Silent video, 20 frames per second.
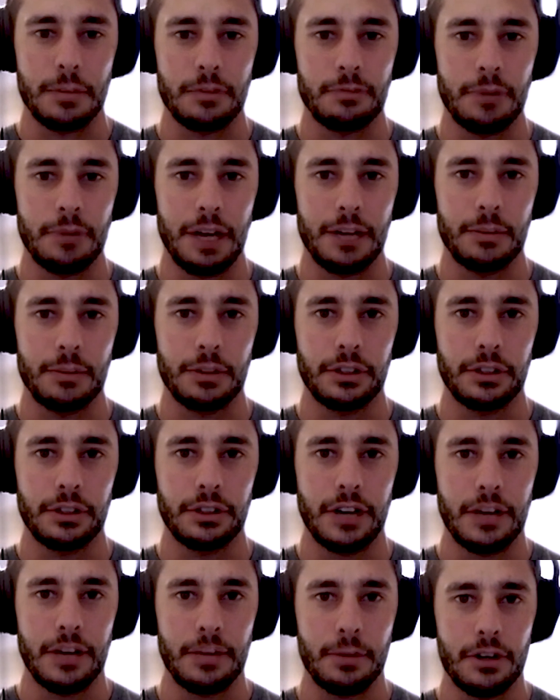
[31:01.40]
of bodybuilding or
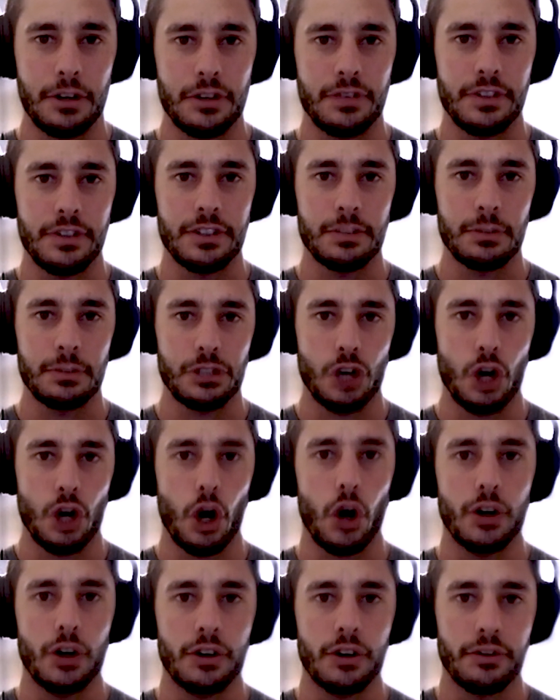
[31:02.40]
hypertrophy, it's much
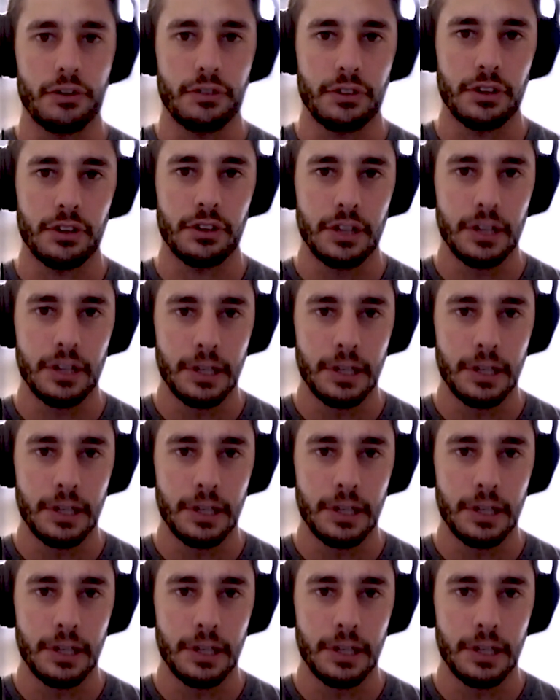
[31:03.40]
harder for